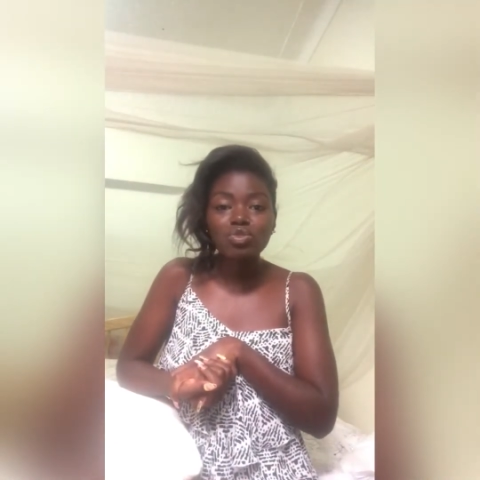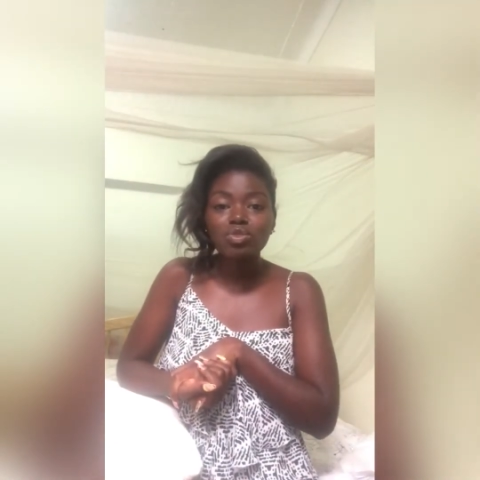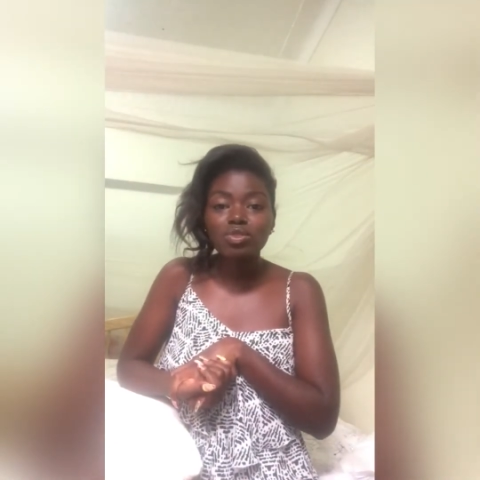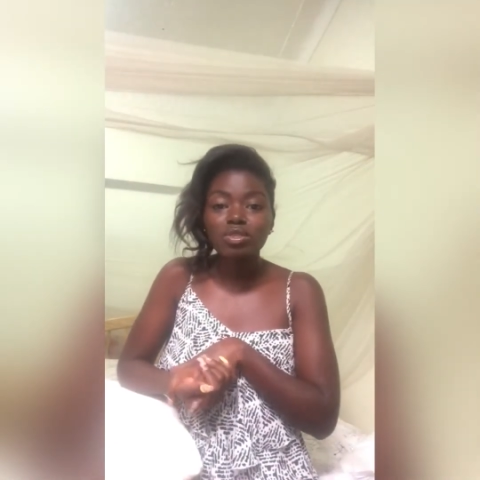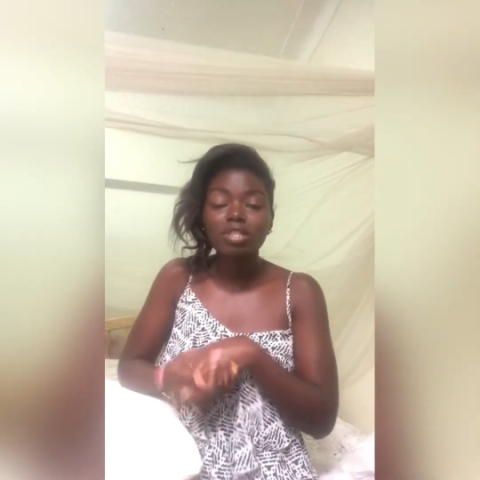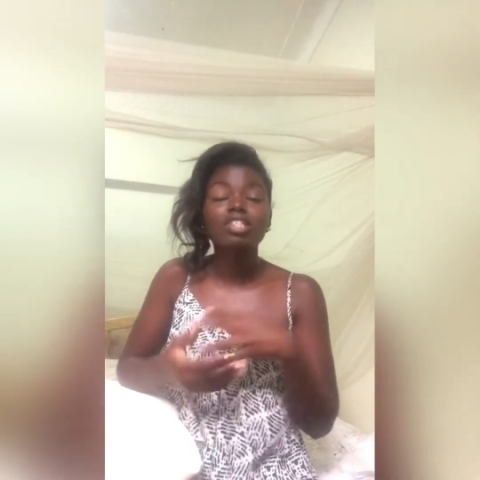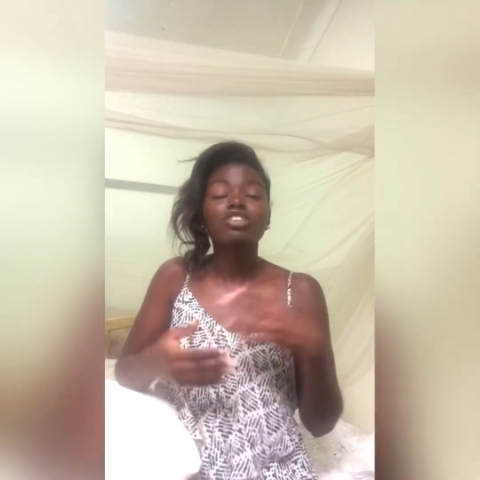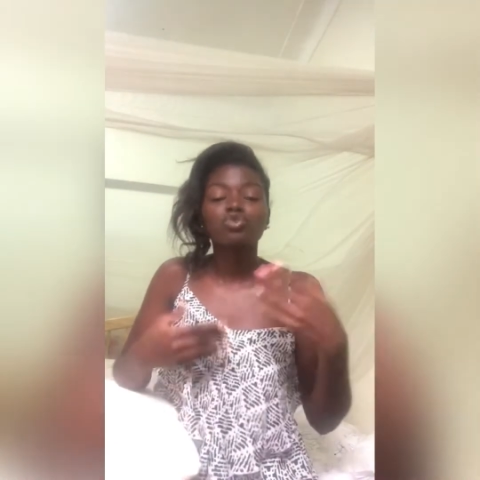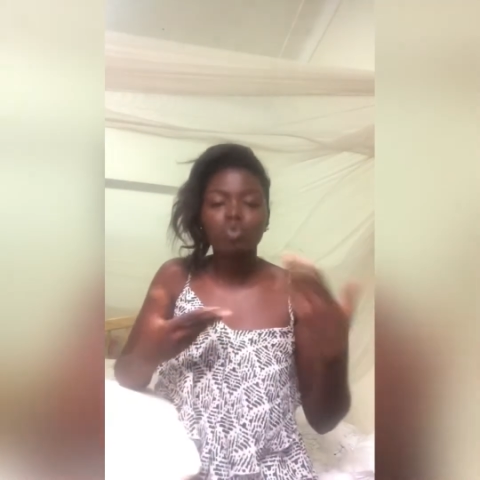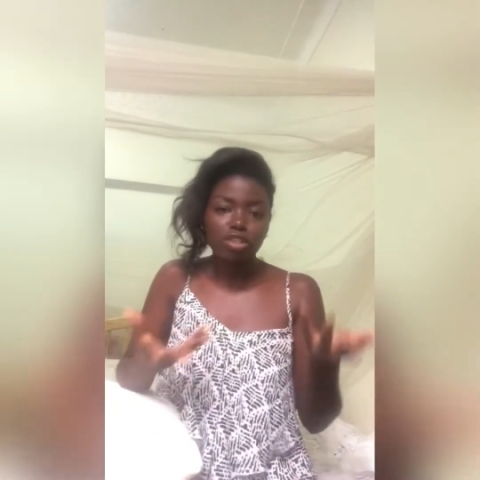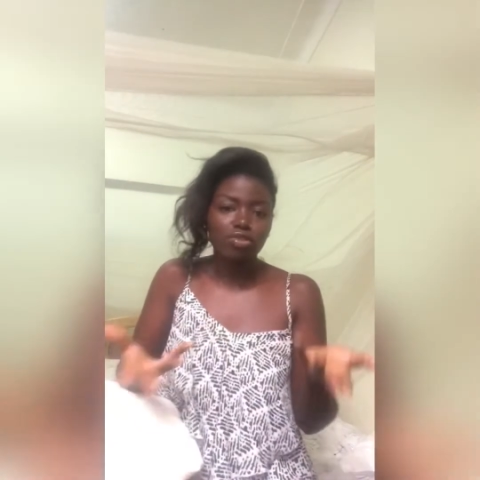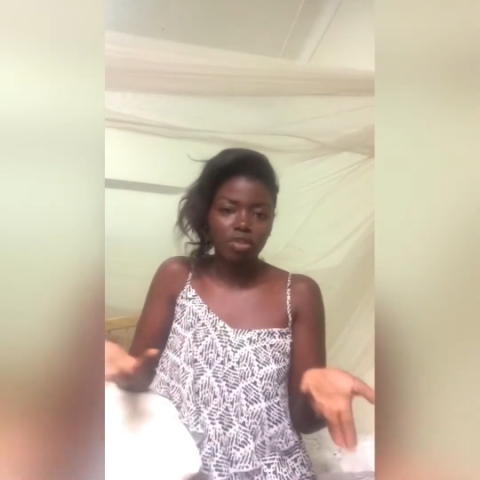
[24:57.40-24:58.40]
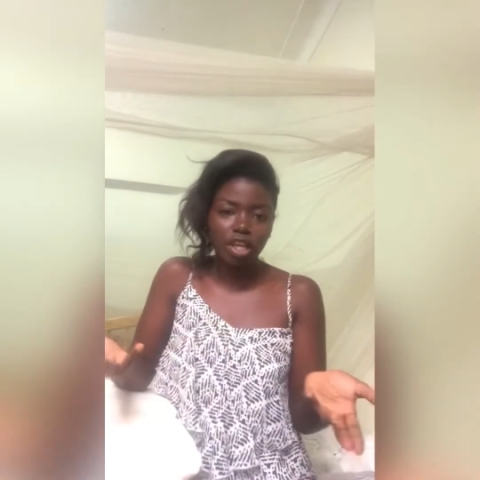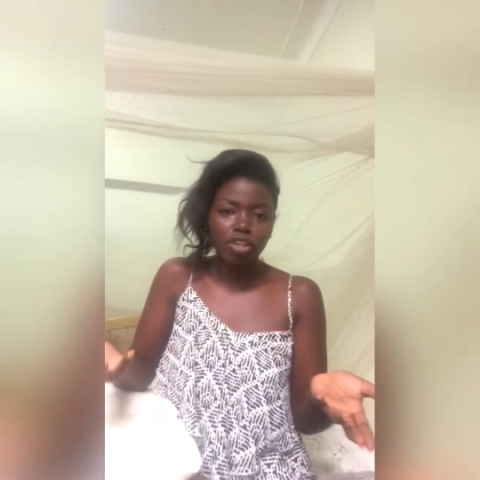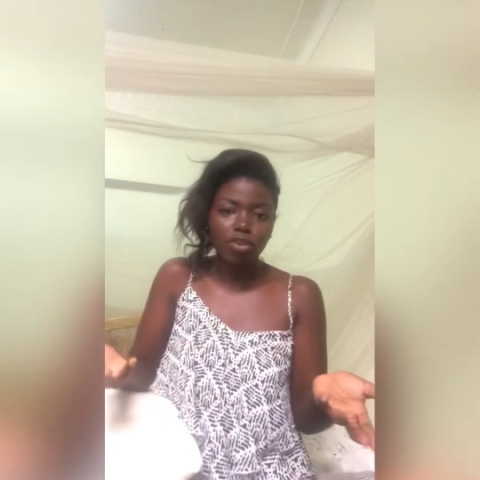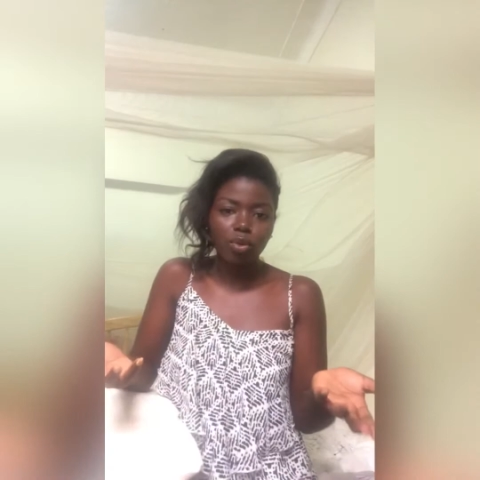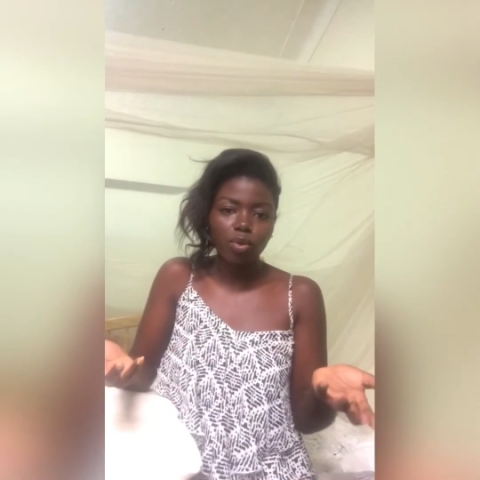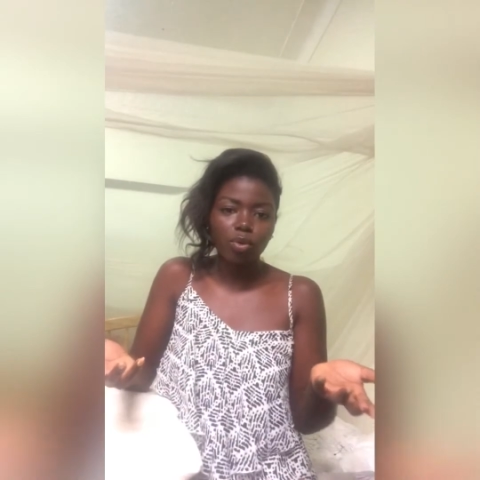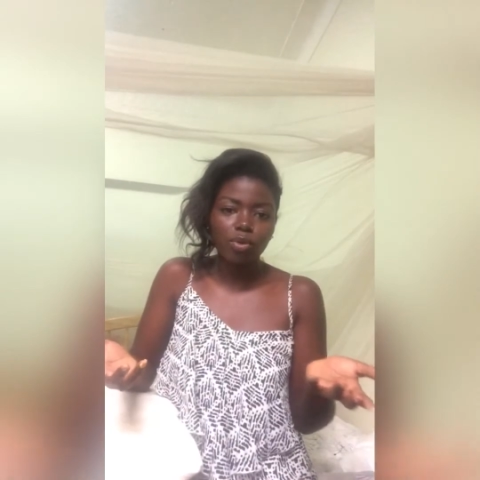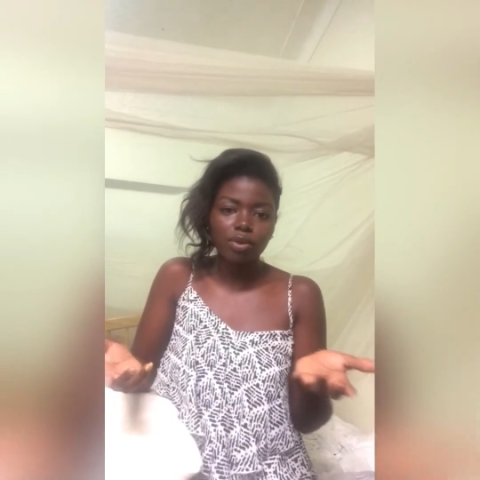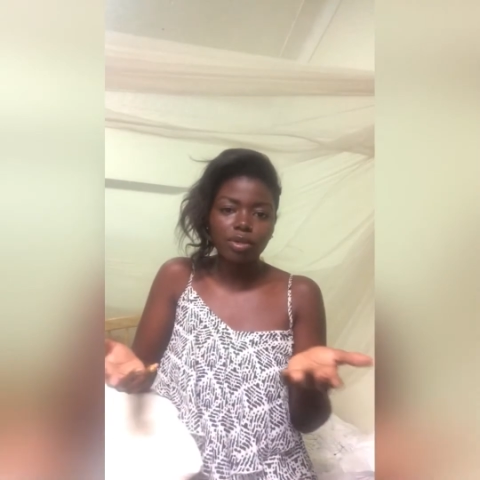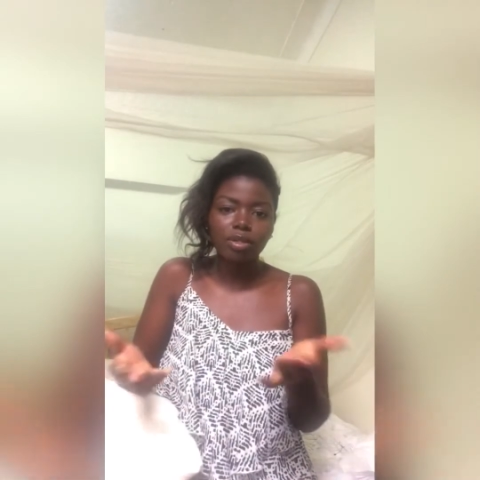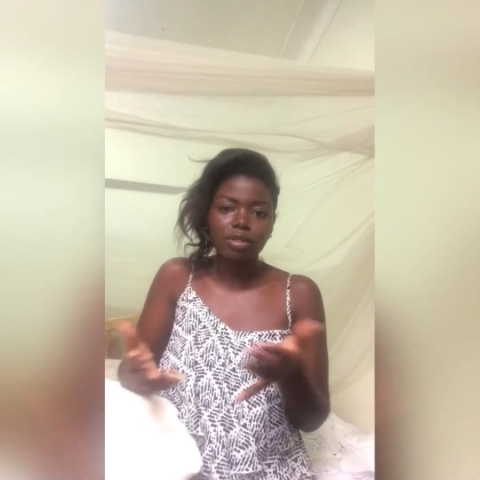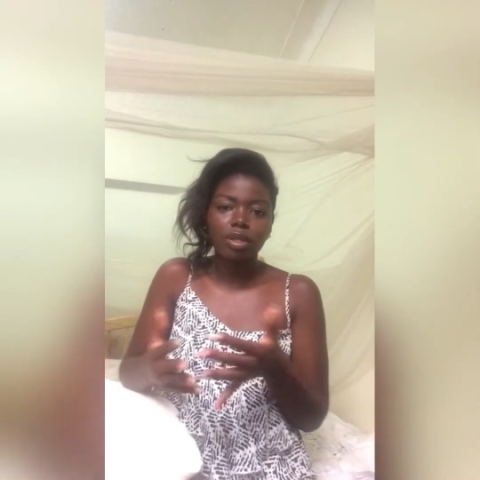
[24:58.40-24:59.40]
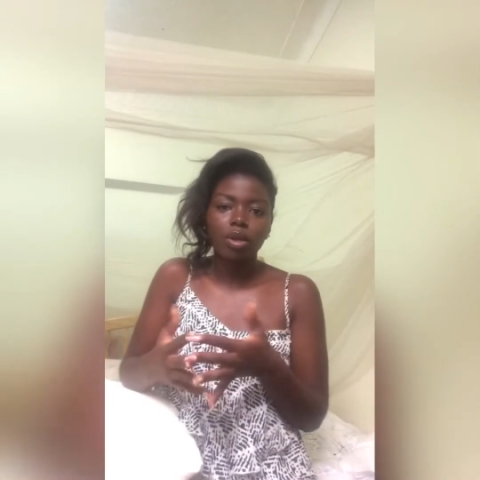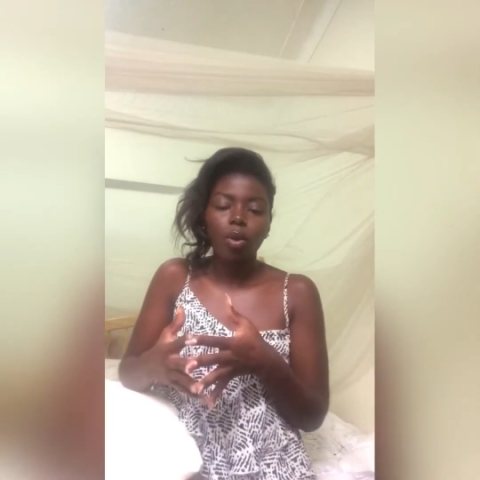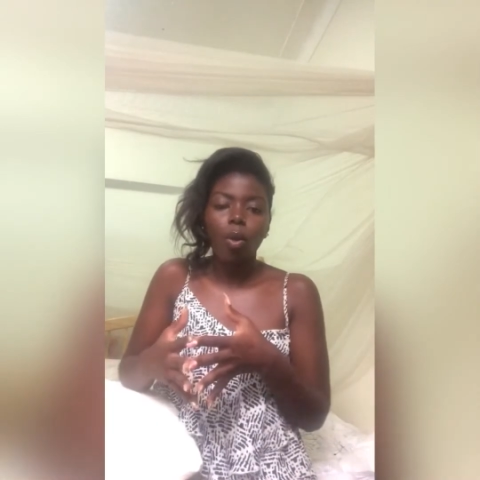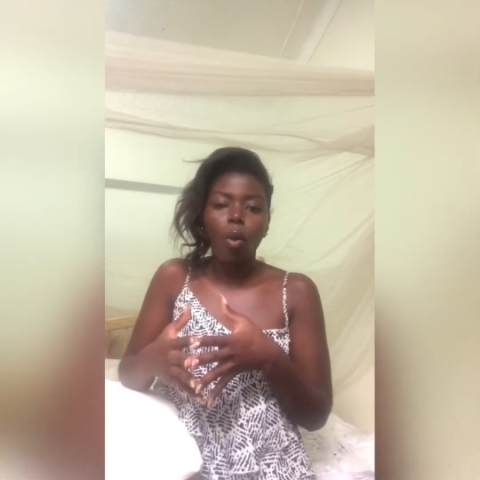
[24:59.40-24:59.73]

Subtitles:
He didn't want to let go. I was like,